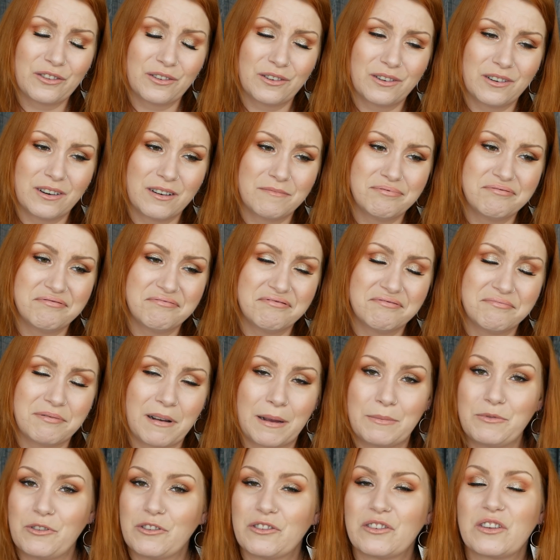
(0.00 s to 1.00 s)
thought,
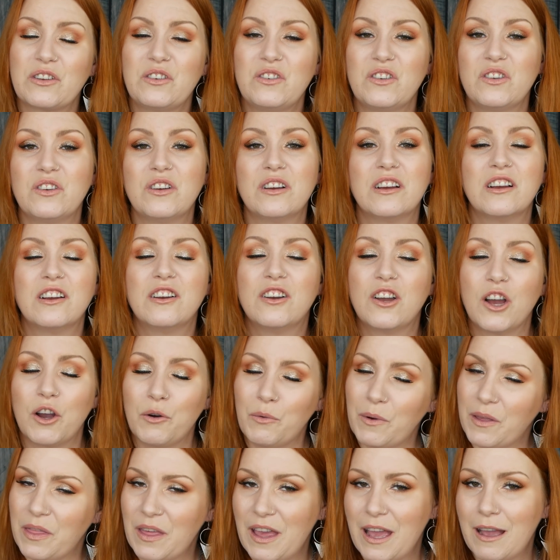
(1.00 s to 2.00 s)
I'm just gonna
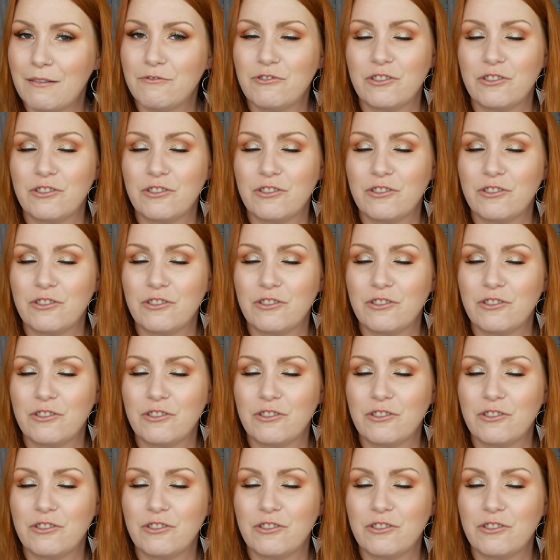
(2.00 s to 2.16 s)
go with it.